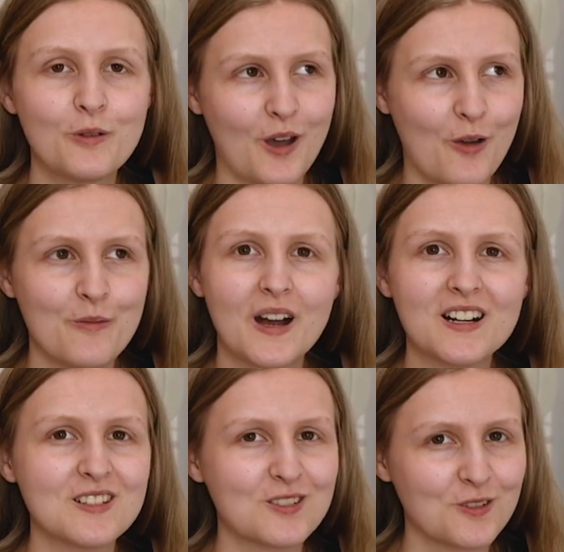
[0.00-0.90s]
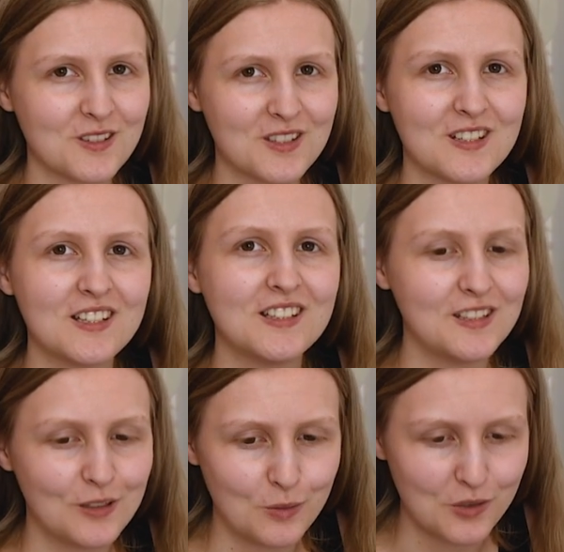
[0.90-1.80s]
We're going back to trusty
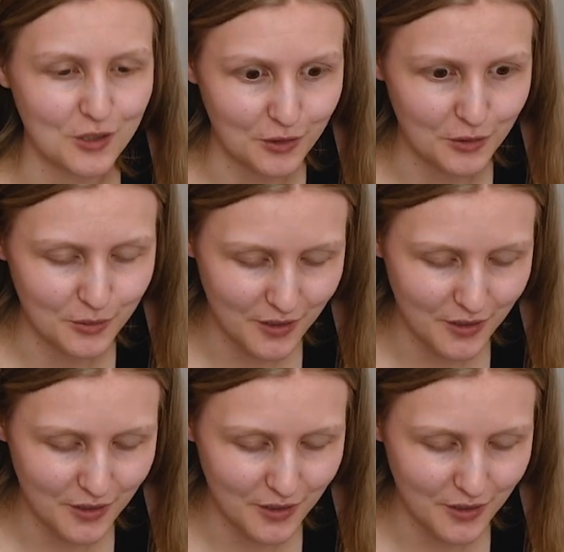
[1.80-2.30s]
ye old glue.